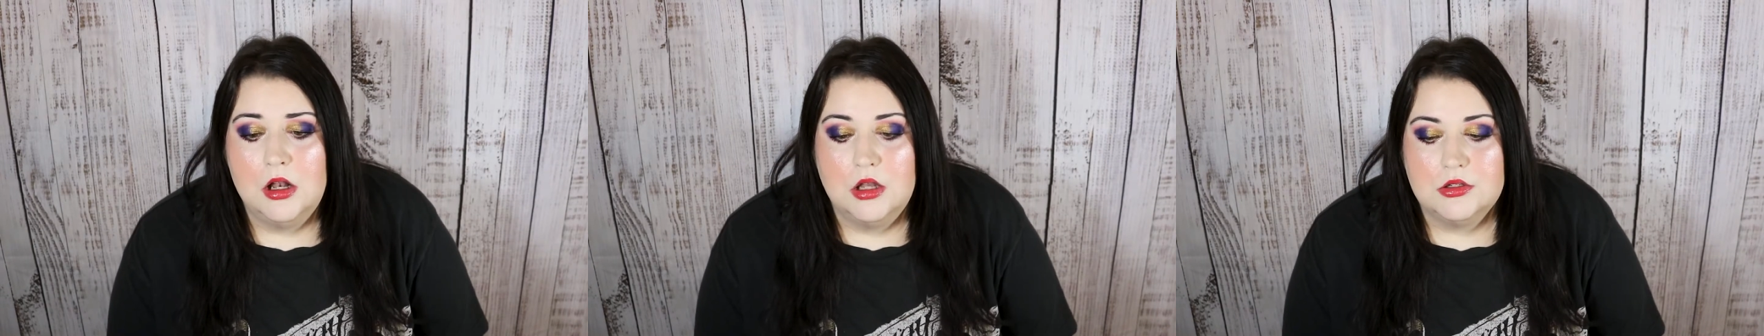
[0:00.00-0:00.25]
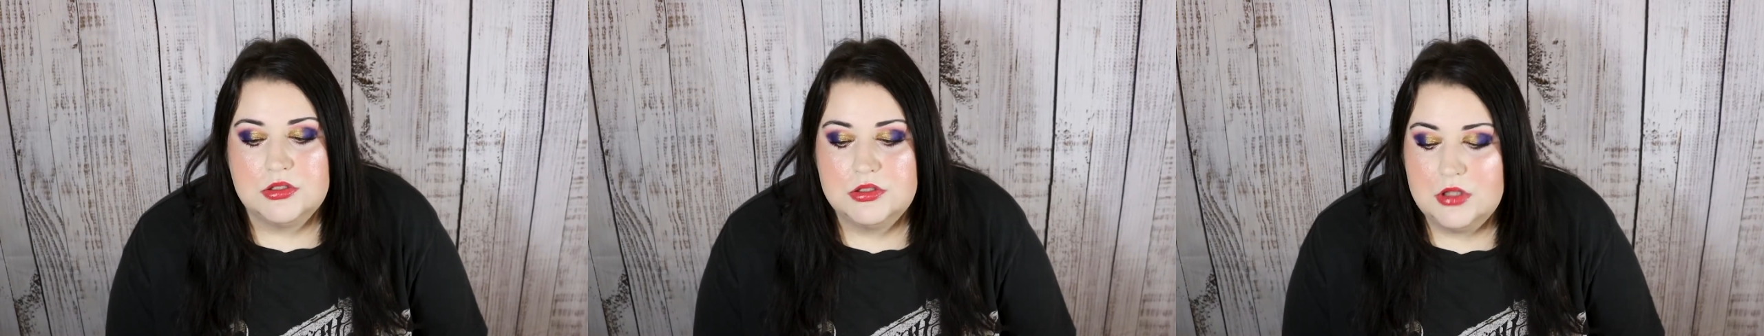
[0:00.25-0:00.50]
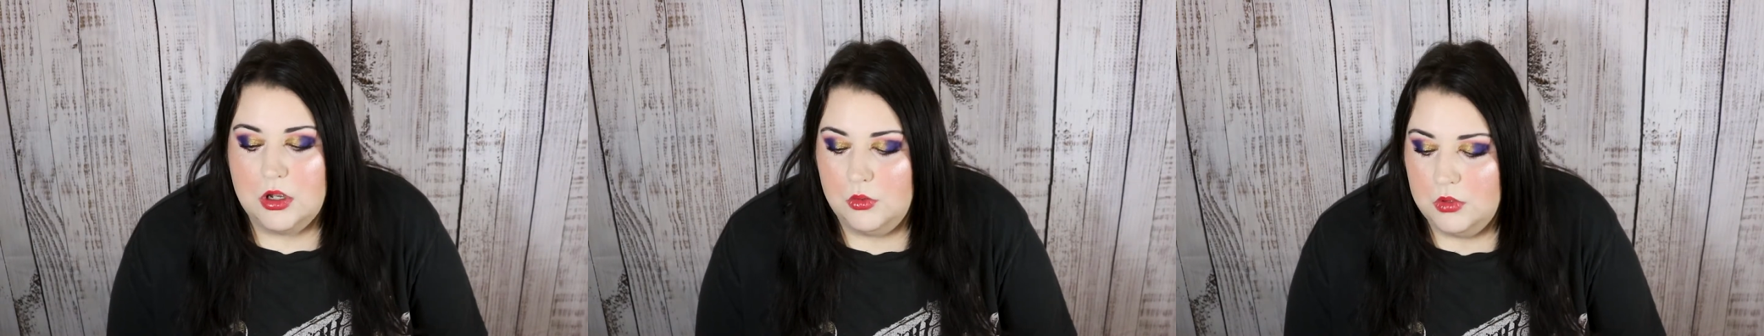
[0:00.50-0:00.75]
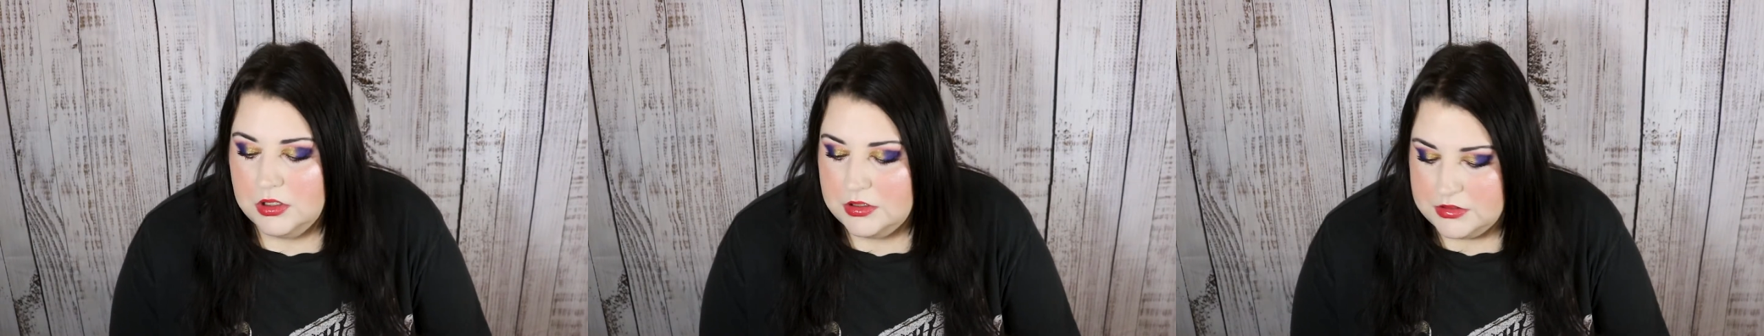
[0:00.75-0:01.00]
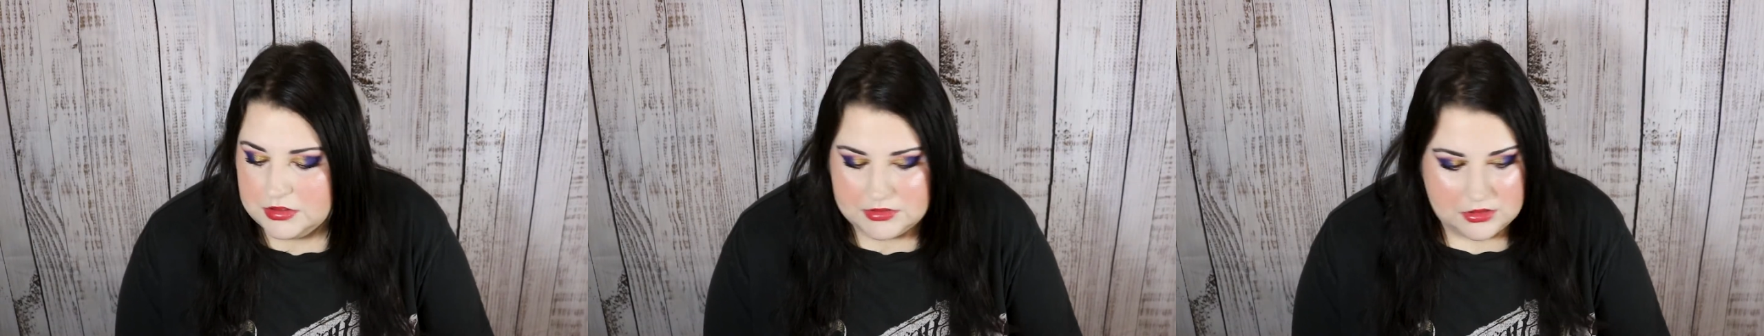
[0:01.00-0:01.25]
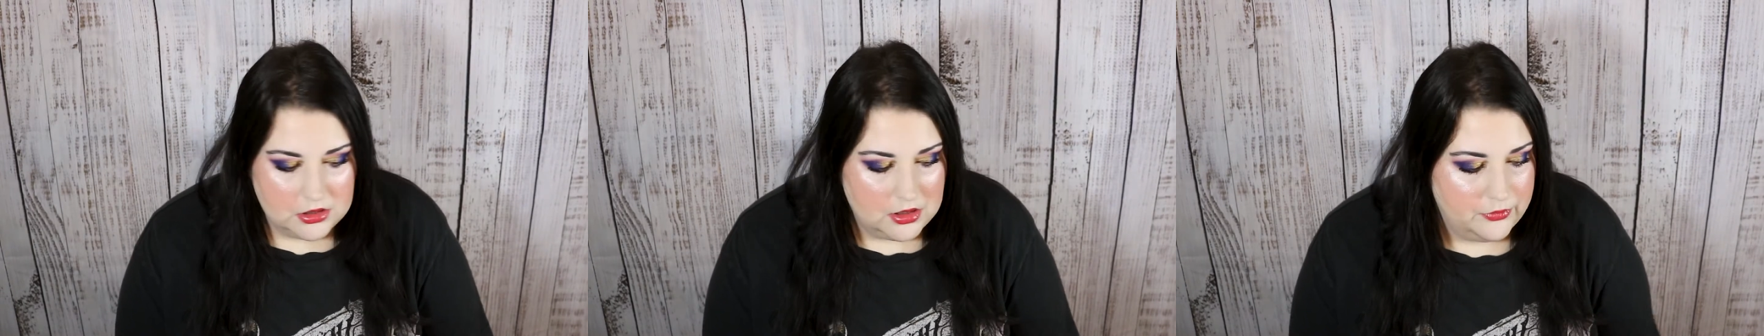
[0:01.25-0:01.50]
So, to
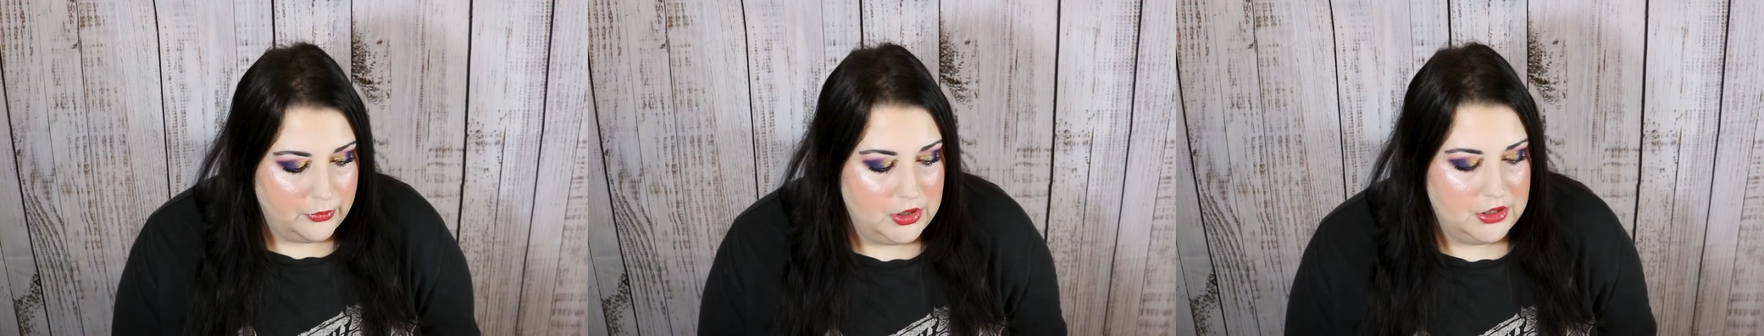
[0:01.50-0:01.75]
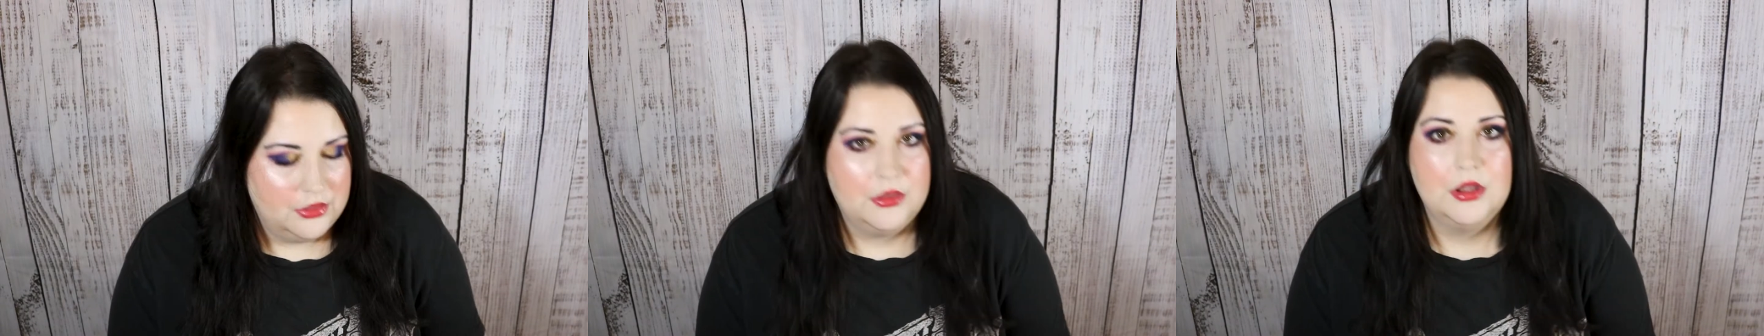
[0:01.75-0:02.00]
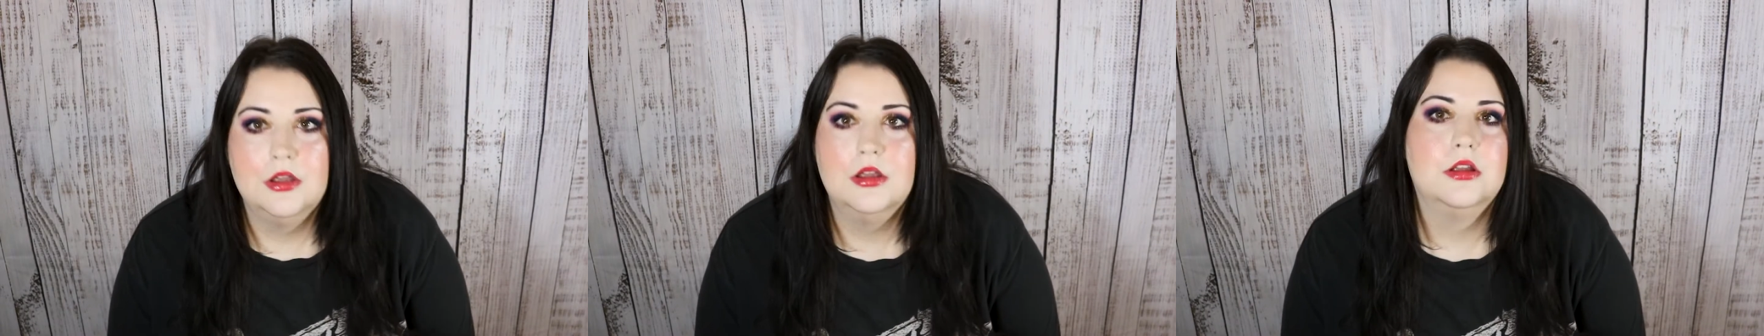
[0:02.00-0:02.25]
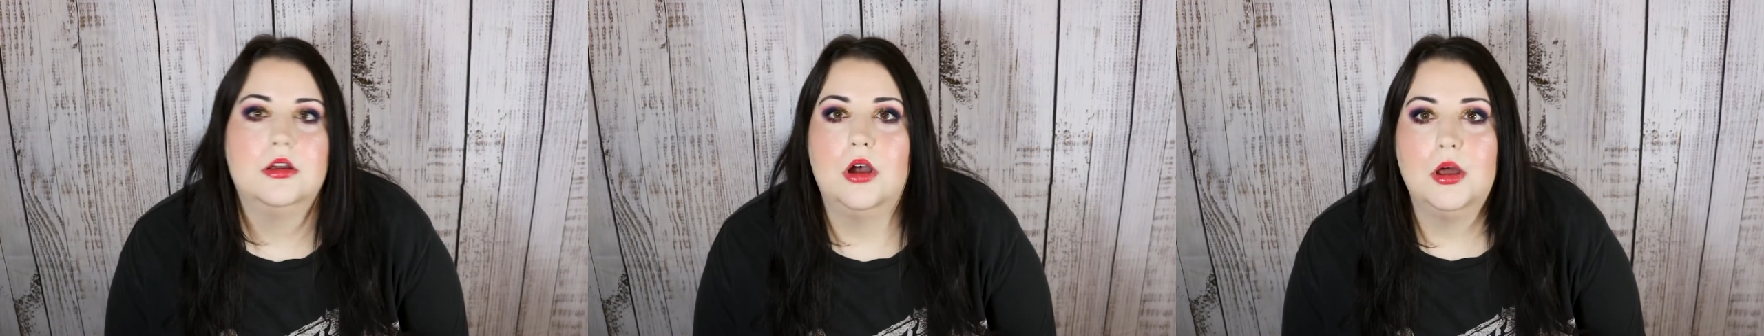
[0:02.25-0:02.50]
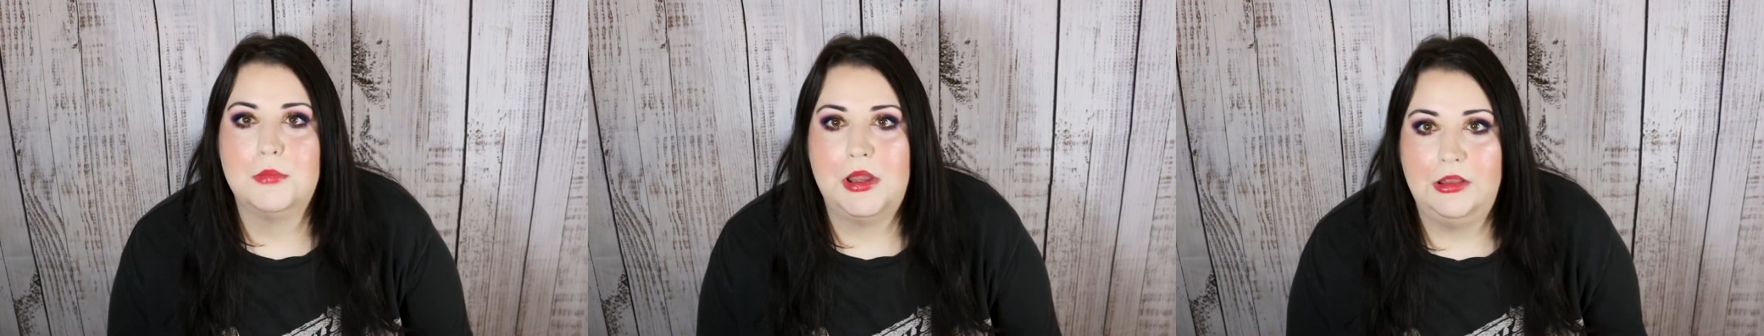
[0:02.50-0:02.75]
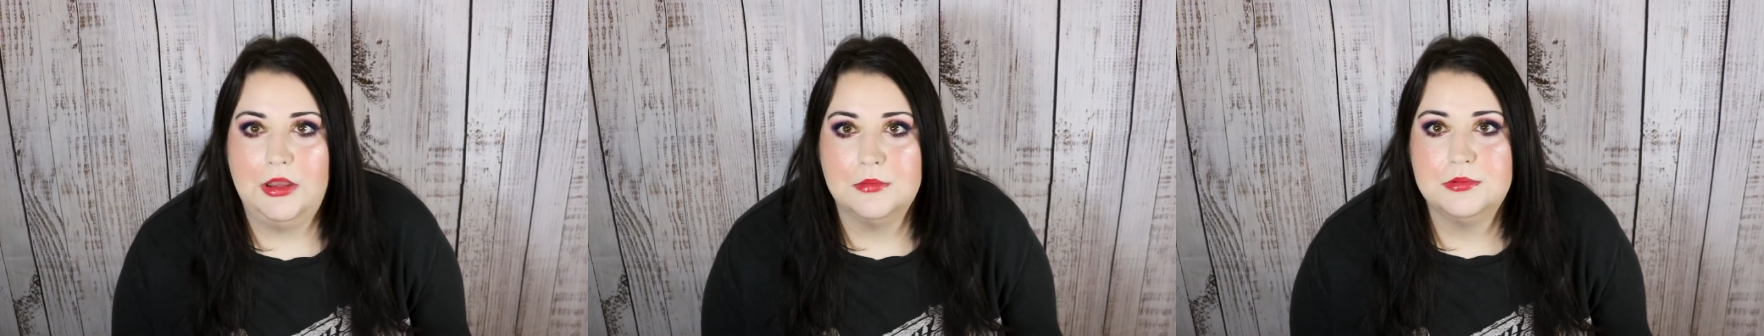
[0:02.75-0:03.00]
start off with, on my
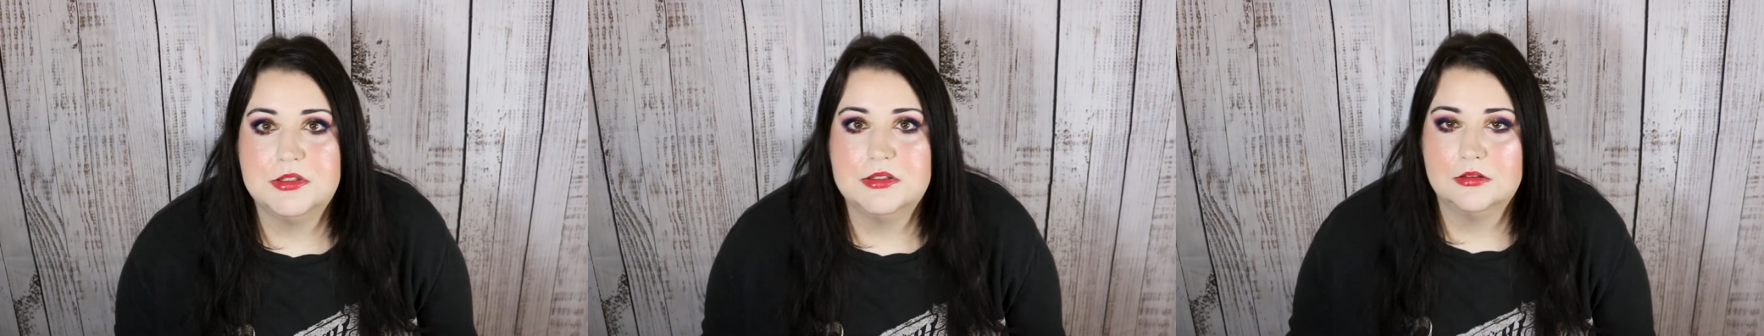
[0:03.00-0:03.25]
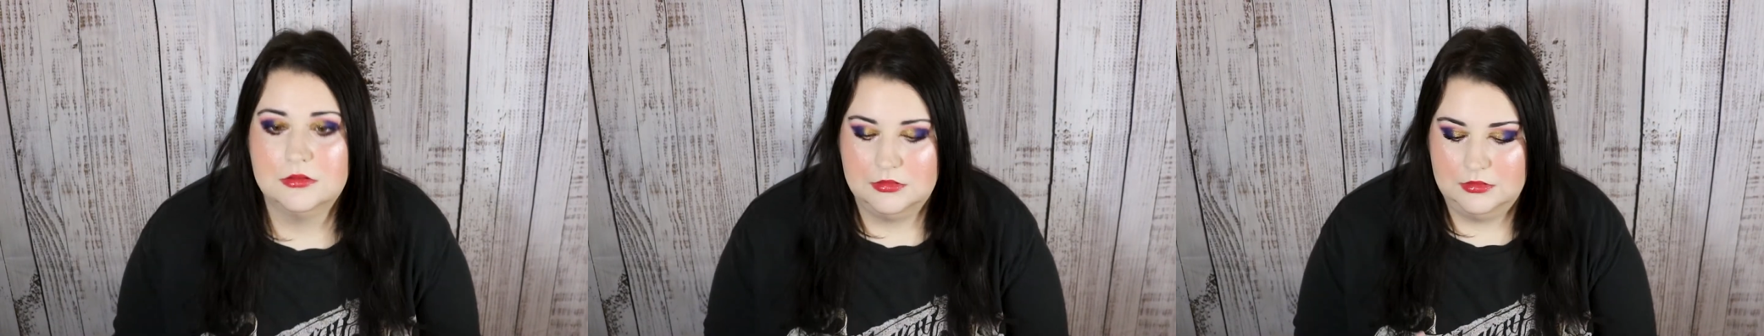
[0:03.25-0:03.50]
lips,